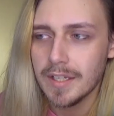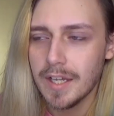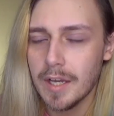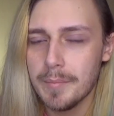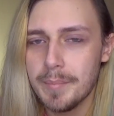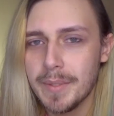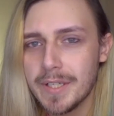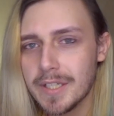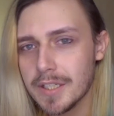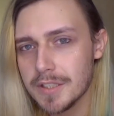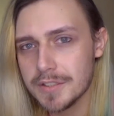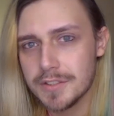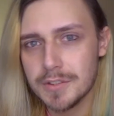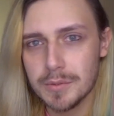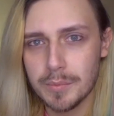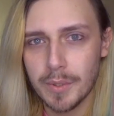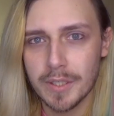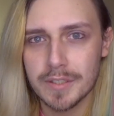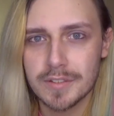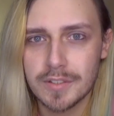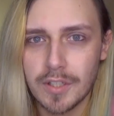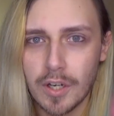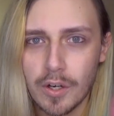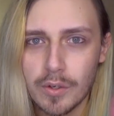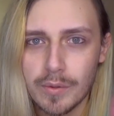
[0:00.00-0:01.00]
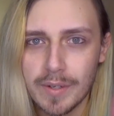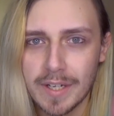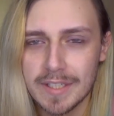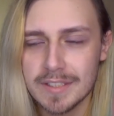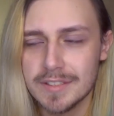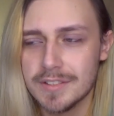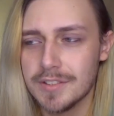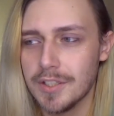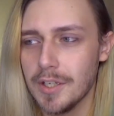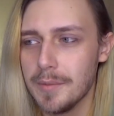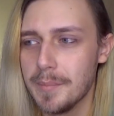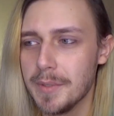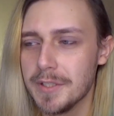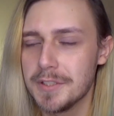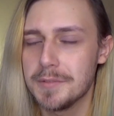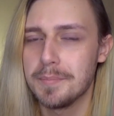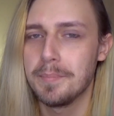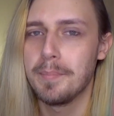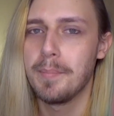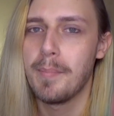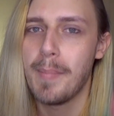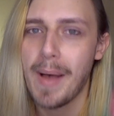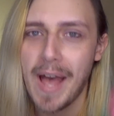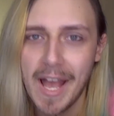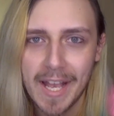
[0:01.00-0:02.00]
And because the word cult has so much
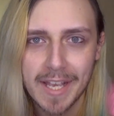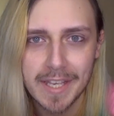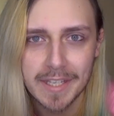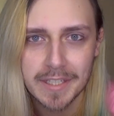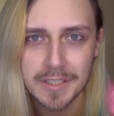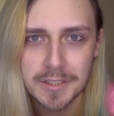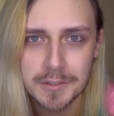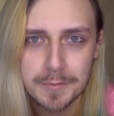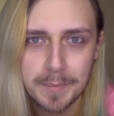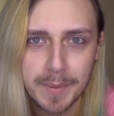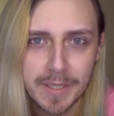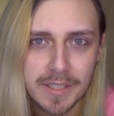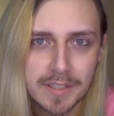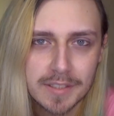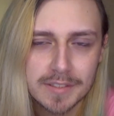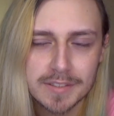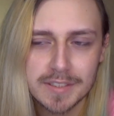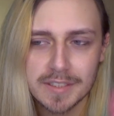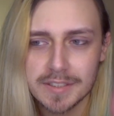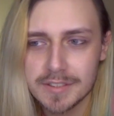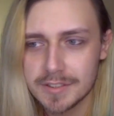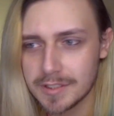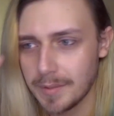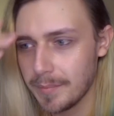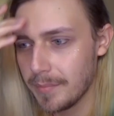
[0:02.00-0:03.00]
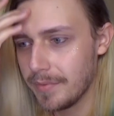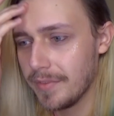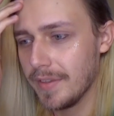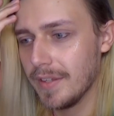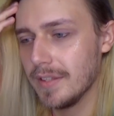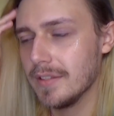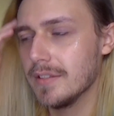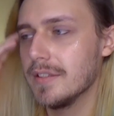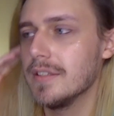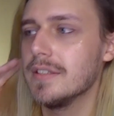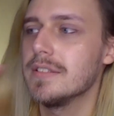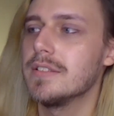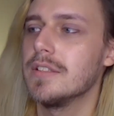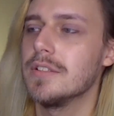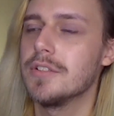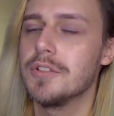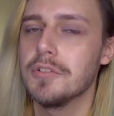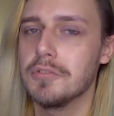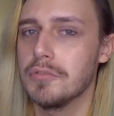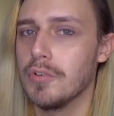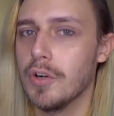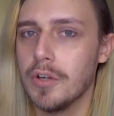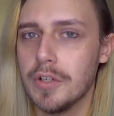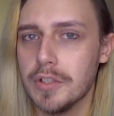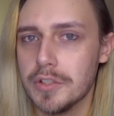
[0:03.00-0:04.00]
baggage, because it's something that's a
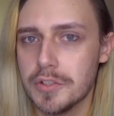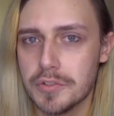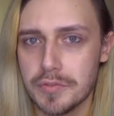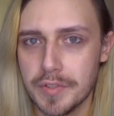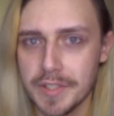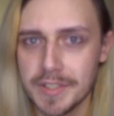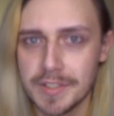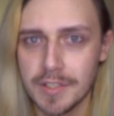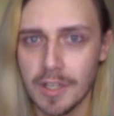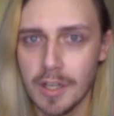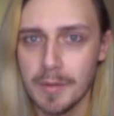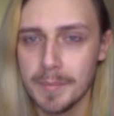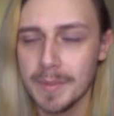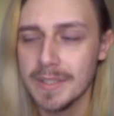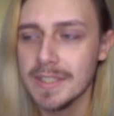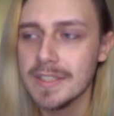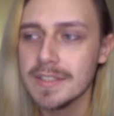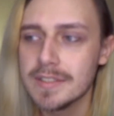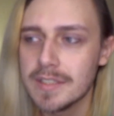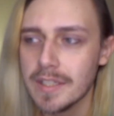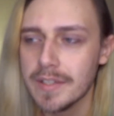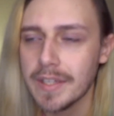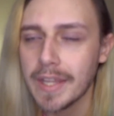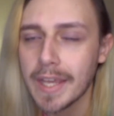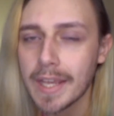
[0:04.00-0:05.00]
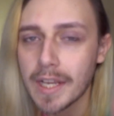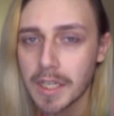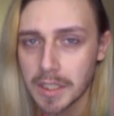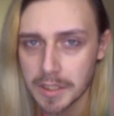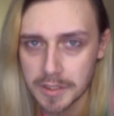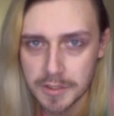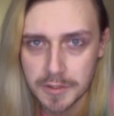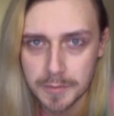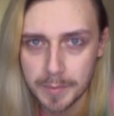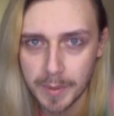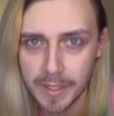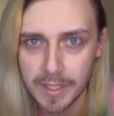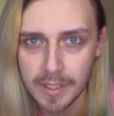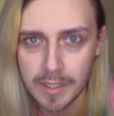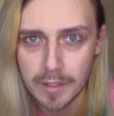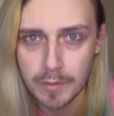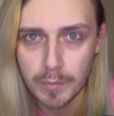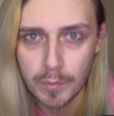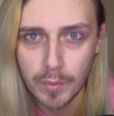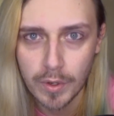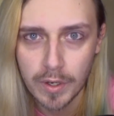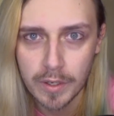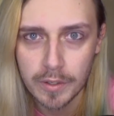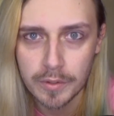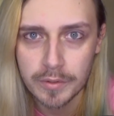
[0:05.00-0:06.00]
derogatory term, at least in the English-speaking
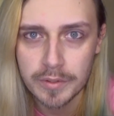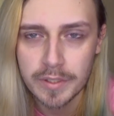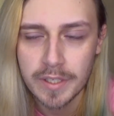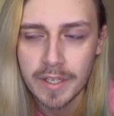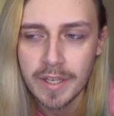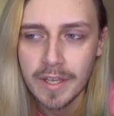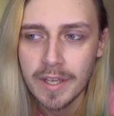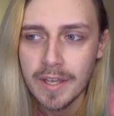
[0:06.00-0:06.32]
world,